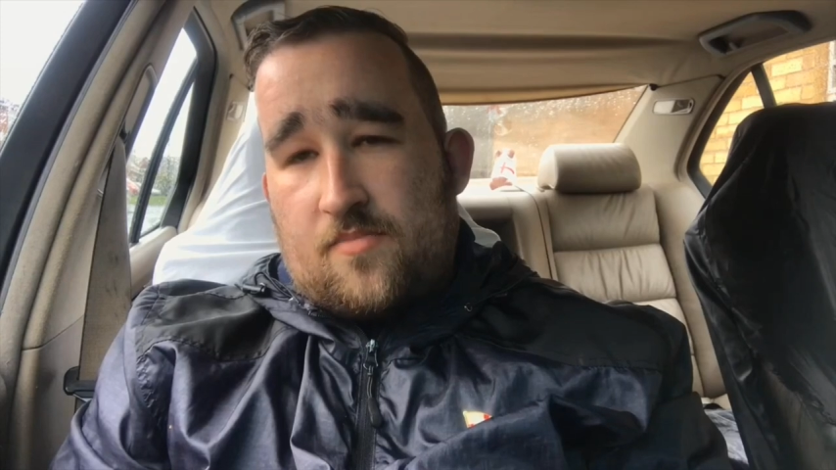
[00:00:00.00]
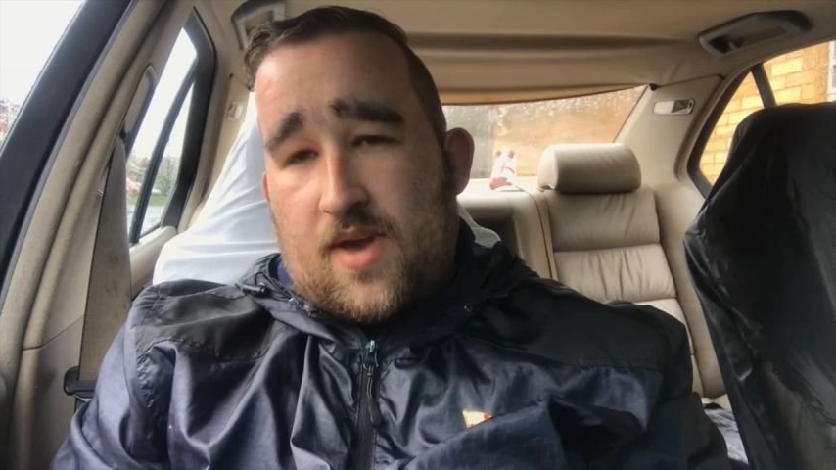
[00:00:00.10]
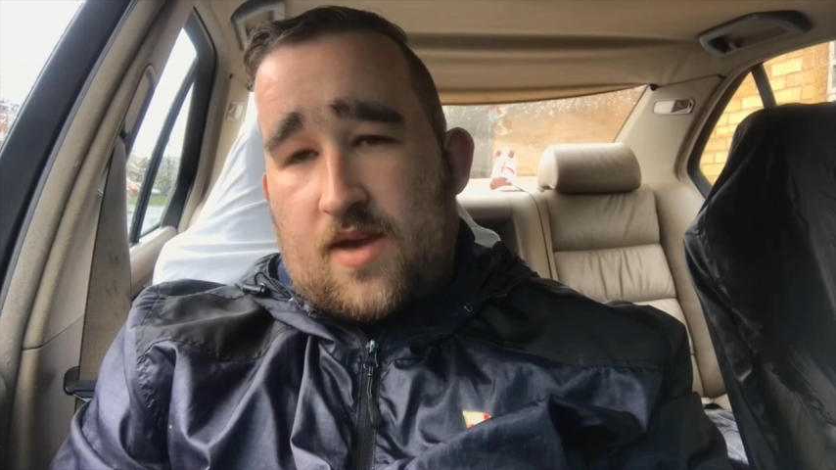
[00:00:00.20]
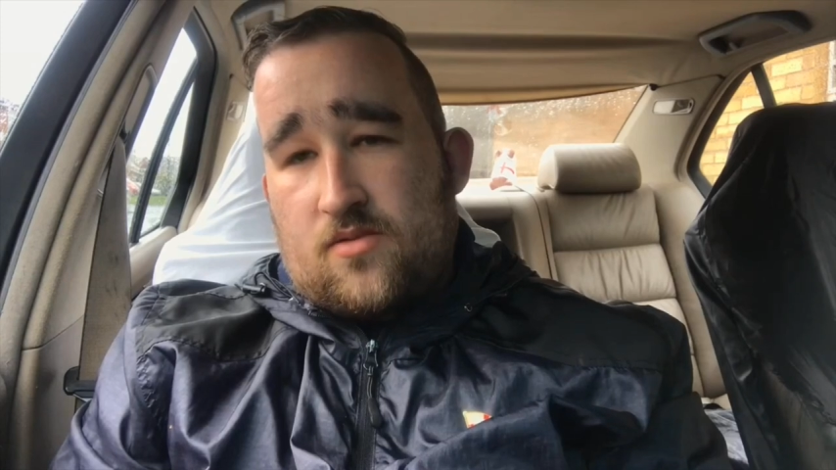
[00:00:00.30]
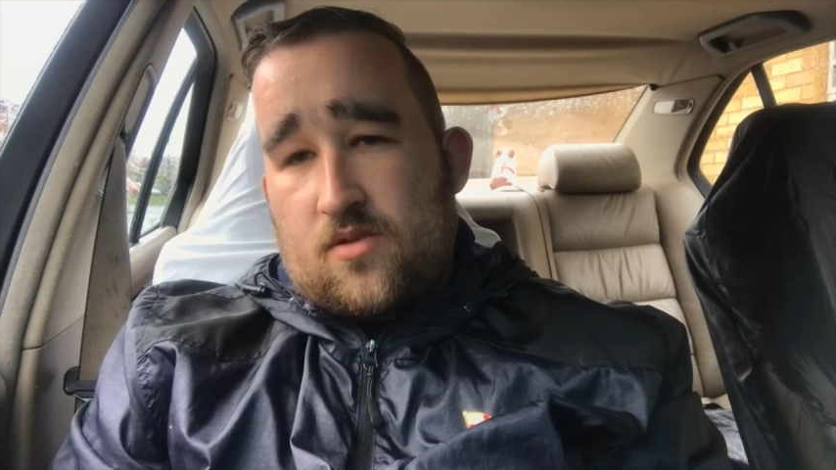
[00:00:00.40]

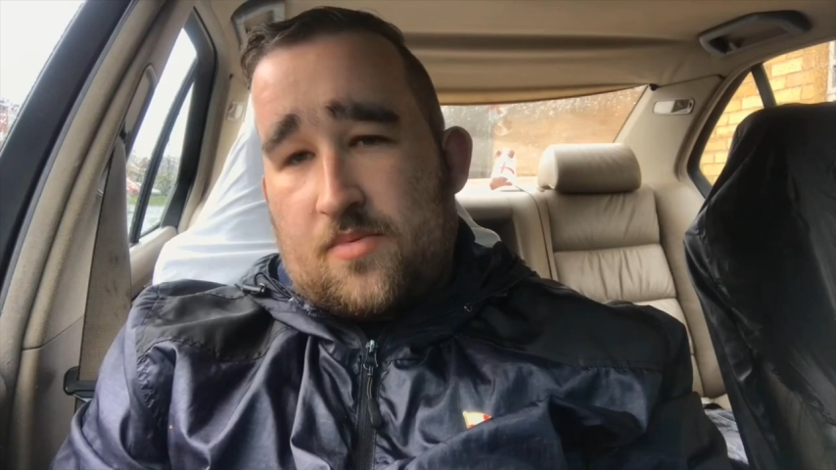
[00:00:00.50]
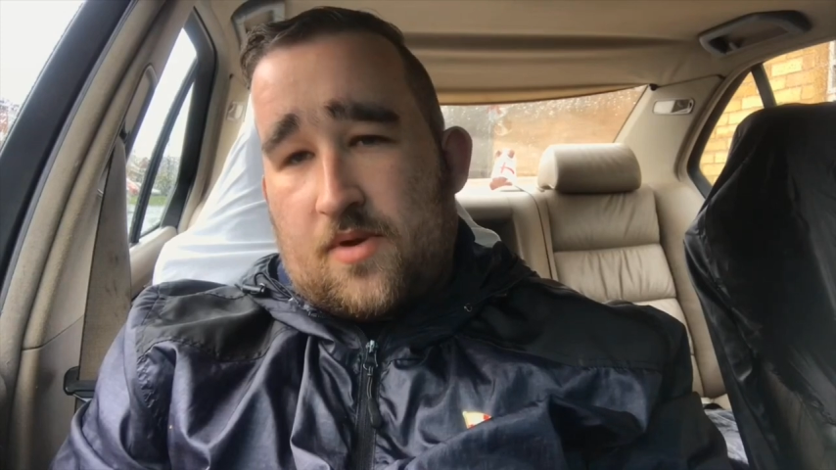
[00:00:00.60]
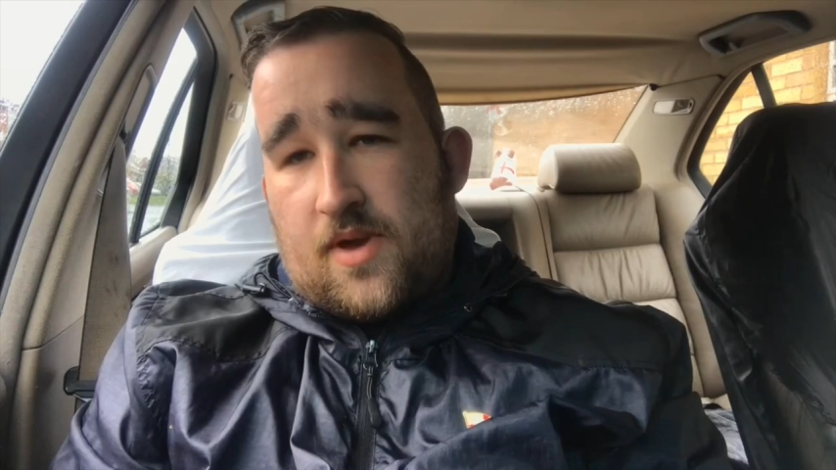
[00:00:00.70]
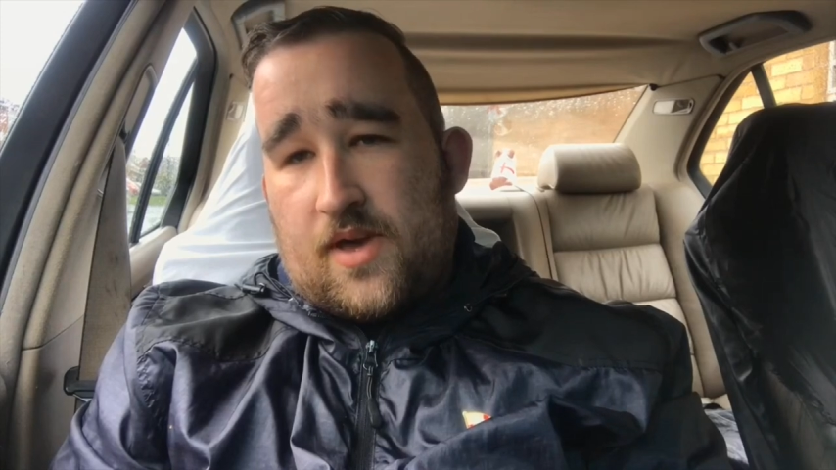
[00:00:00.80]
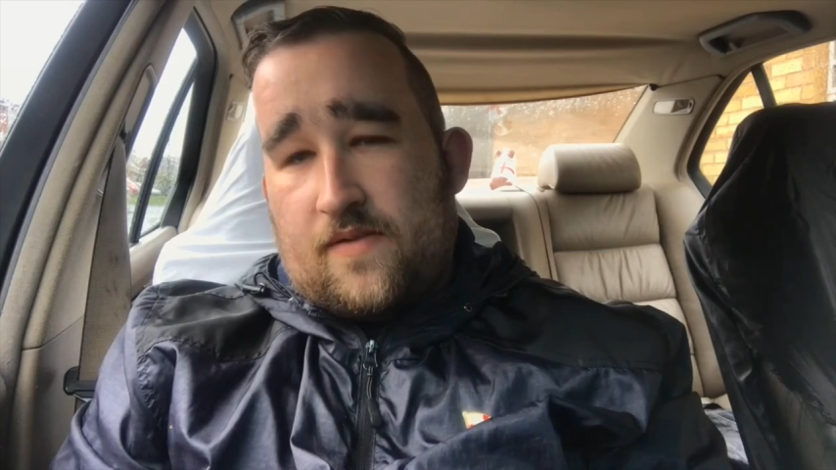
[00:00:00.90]

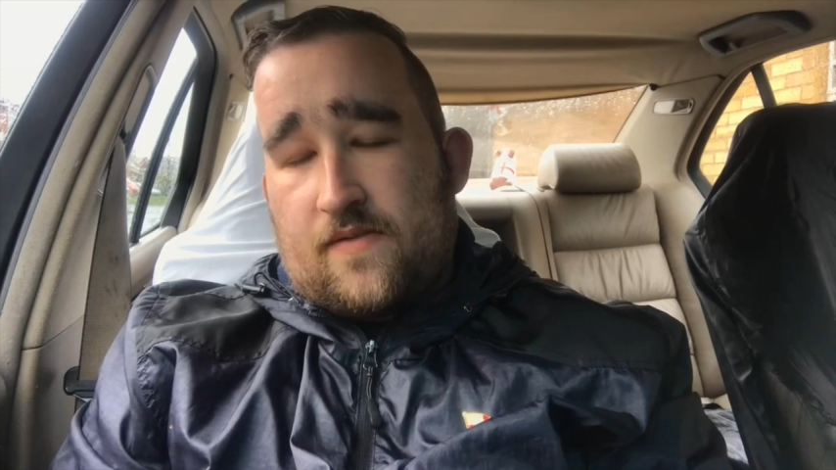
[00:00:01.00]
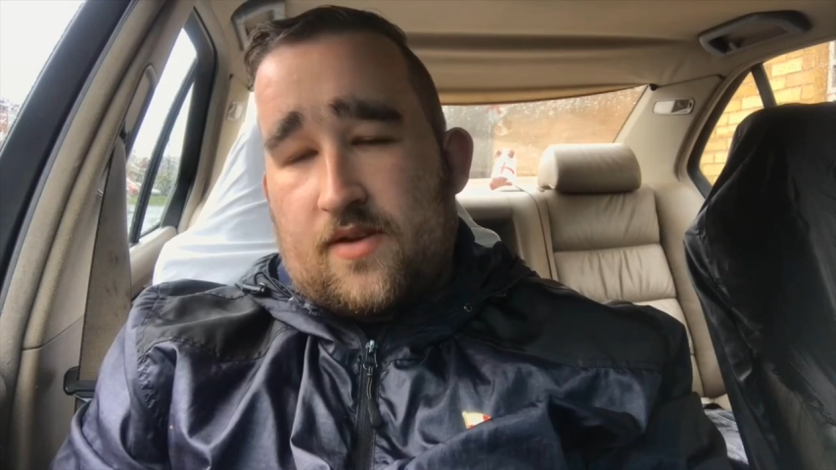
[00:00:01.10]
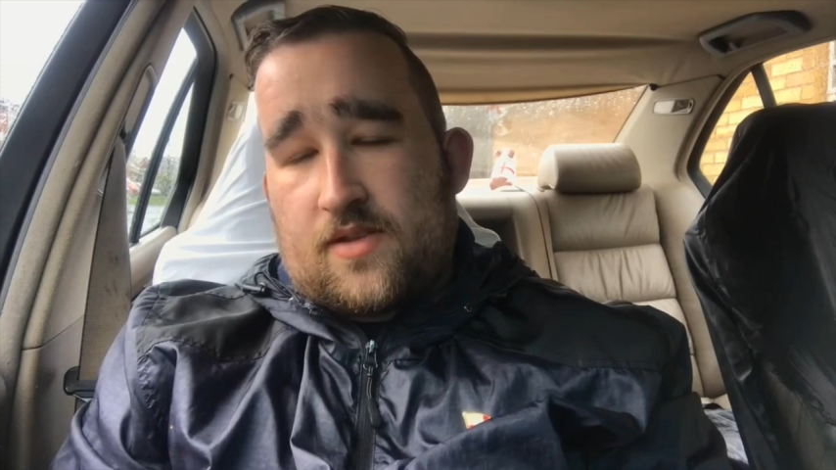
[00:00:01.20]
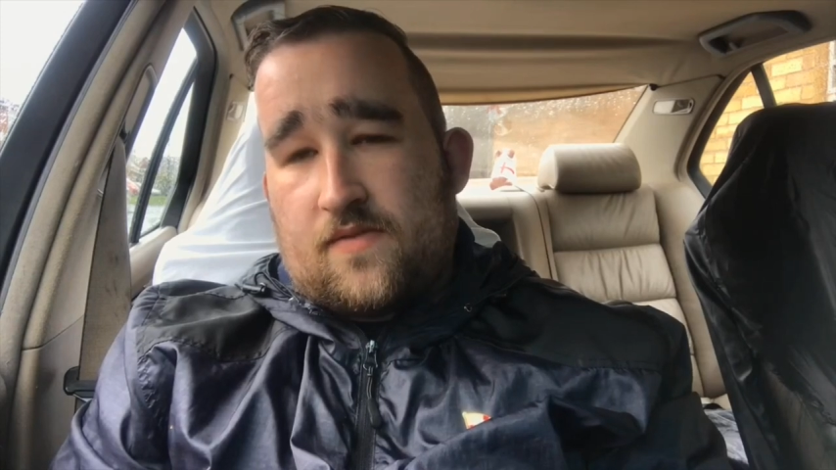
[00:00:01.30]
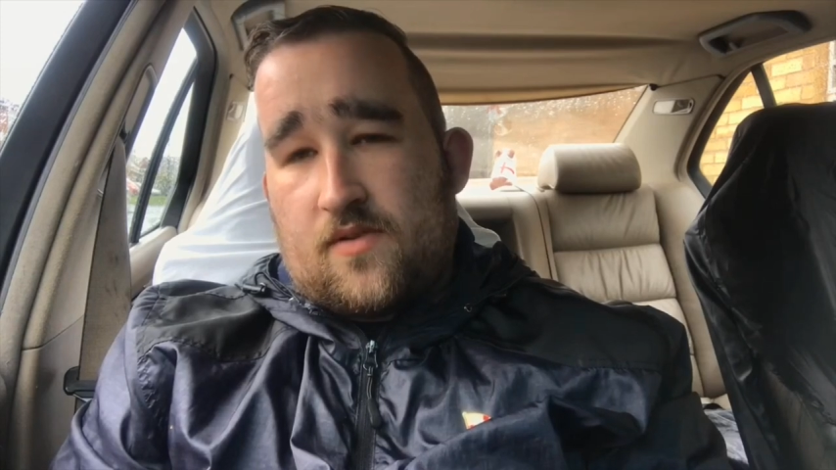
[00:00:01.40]
BMW
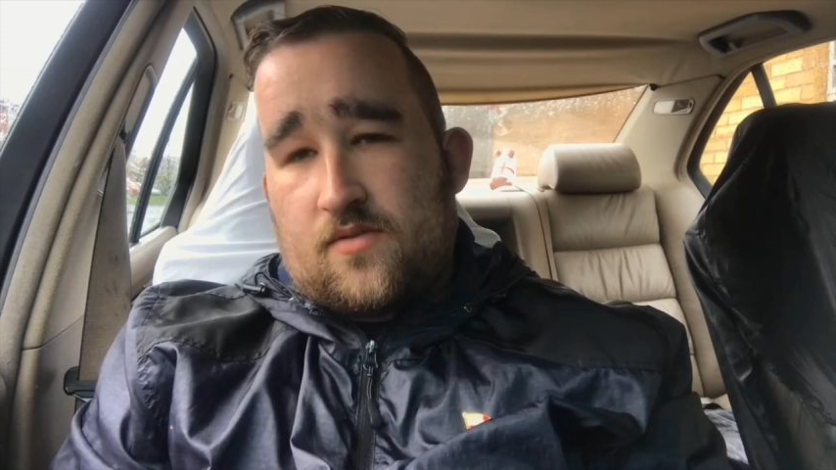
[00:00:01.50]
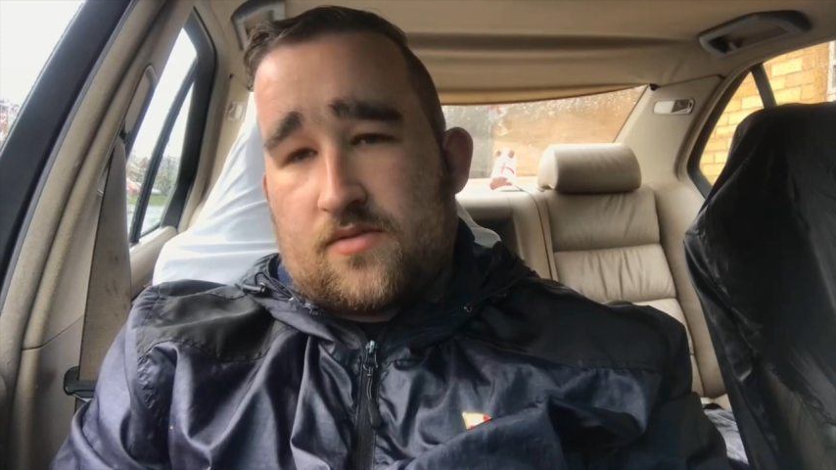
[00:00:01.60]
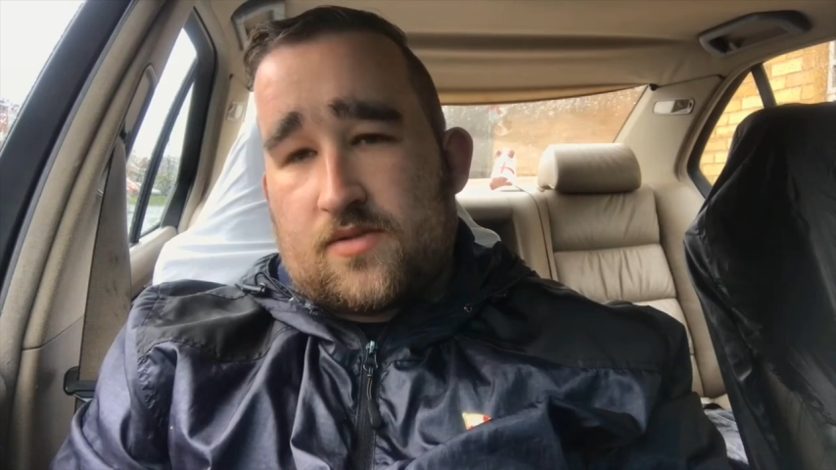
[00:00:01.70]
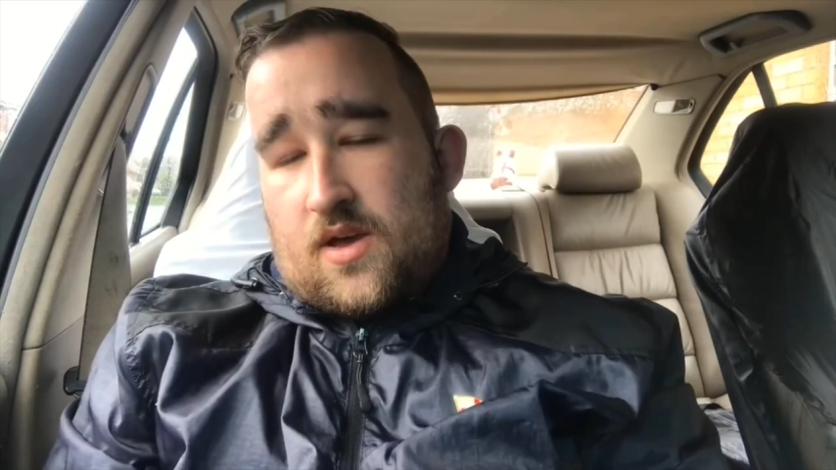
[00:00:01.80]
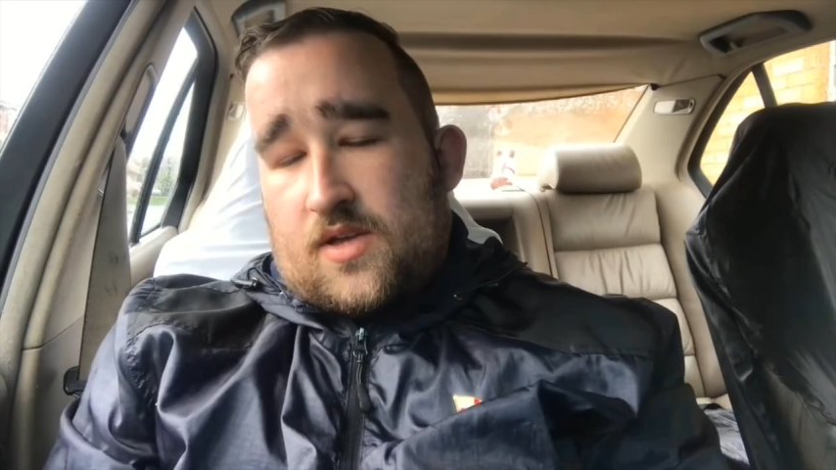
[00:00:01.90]
E34s.